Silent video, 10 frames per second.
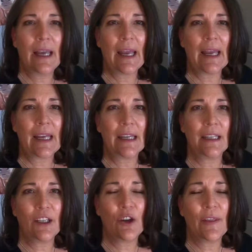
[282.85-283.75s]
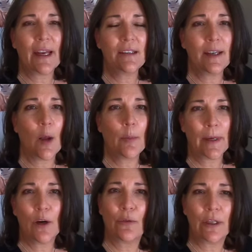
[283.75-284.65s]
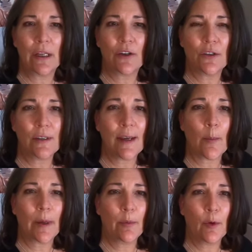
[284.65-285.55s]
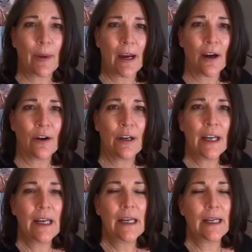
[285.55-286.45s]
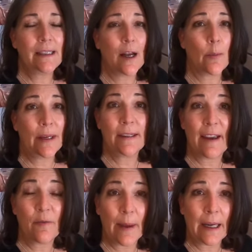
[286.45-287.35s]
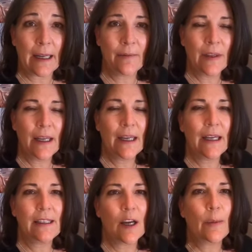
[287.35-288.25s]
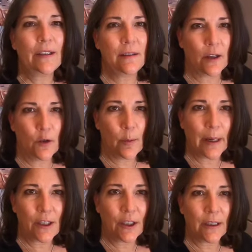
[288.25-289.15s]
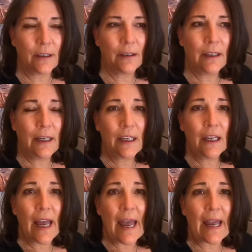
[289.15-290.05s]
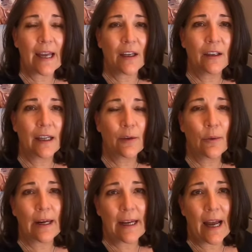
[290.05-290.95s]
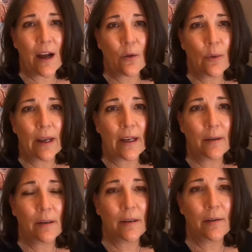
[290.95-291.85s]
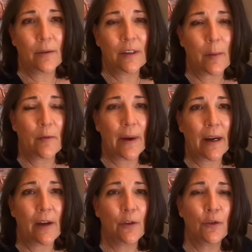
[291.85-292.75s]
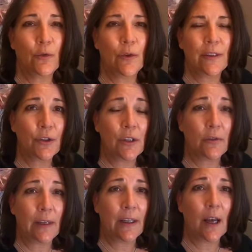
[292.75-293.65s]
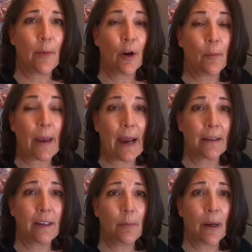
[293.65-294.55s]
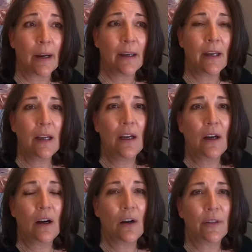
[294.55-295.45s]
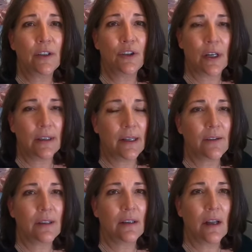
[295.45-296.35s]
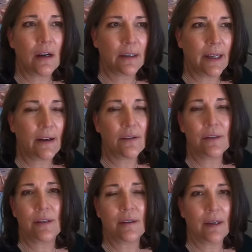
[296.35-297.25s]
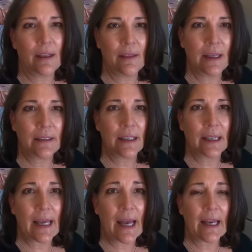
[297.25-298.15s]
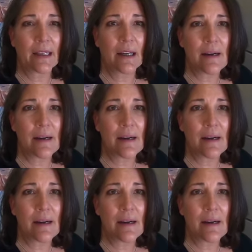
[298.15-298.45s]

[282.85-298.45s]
And, you know, that has helped me over the years. It's helped me prepare. It's helped me save money. It's helped me stick to a budget. And like right now, when some of my other sources of income are impacted by all the shutdowns and lockdowns and things like that,